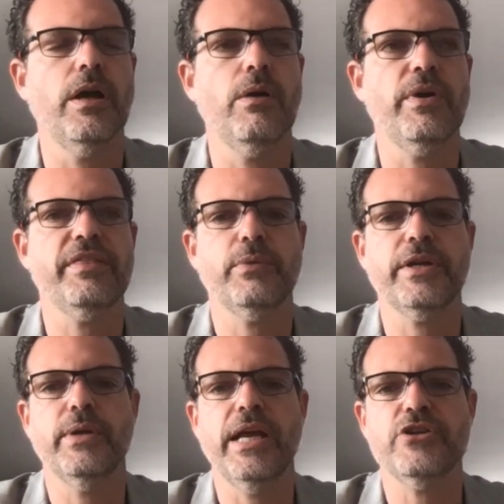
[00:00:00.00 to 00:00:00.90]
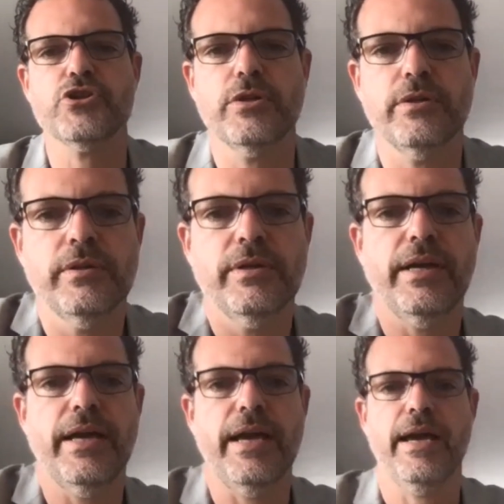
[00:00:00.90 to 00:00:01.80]
with regulation,
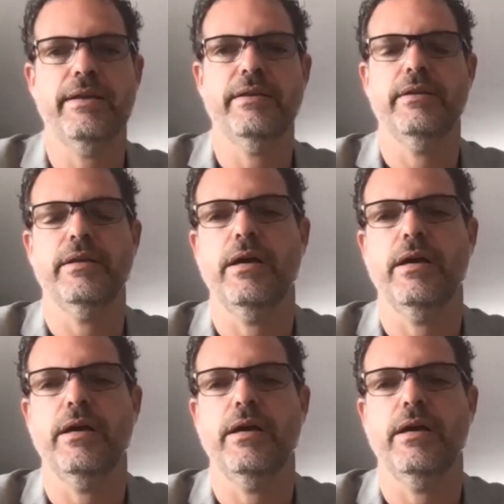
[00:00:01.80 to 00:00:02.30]
and